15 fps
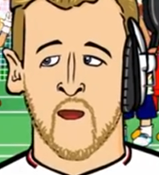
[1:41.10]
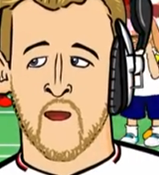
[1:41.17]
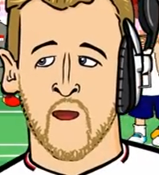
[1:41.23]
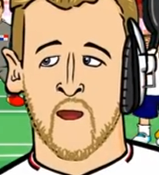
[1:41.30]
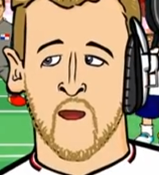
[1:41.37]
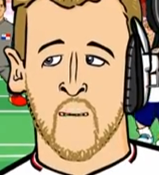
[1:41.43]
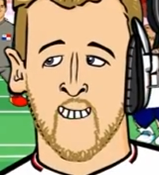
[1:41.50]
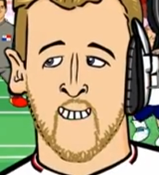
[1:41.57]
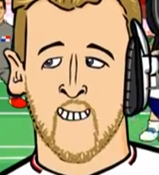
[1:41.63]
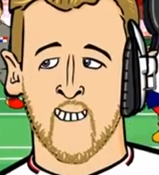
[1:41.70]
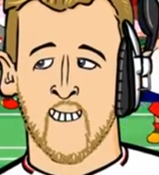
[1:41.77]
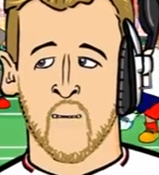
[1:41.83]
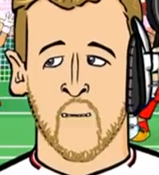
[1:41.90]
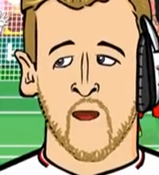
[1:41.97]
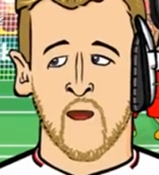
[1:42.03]
Kane!
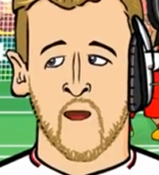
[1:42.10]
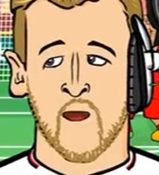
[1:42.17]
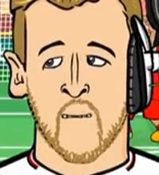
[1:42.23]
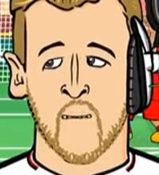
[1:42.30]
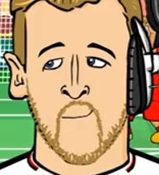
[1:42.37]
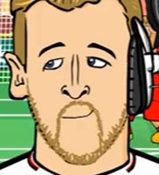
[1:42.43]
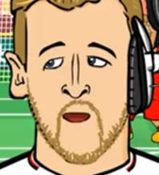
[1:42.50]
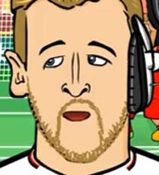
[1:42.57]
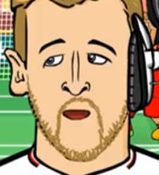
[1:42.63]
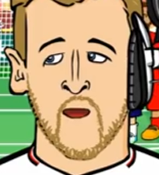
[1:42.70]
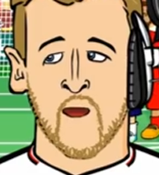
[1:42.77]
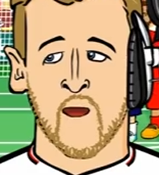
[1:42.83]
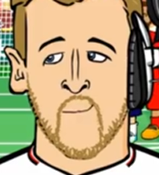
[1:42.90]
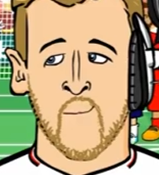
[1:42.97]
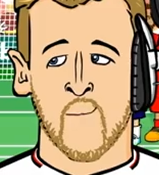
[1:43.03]
Take
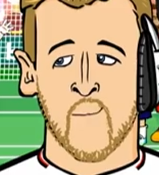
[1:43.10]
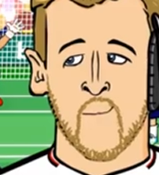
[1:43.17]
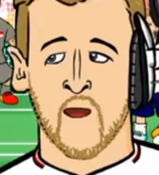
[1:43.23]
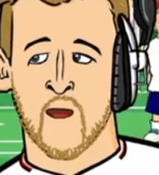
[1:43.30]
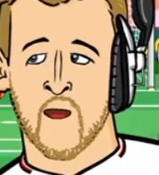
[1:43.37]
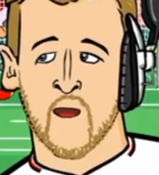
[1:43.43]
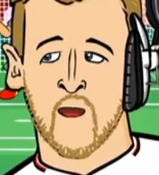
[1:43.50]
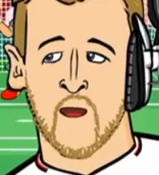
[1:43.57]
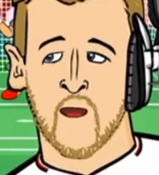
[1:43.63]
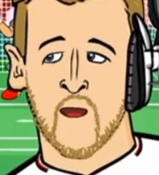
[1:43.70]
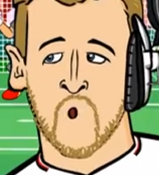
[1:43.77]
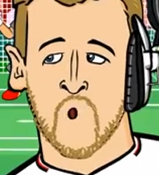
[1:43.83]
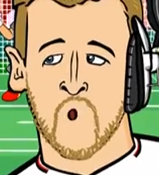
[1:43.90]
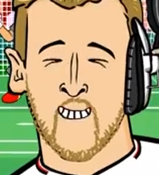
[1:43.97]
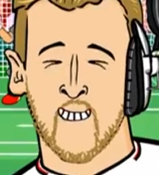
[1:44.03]
a
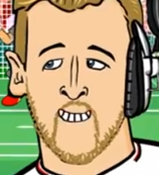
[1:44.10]
bow!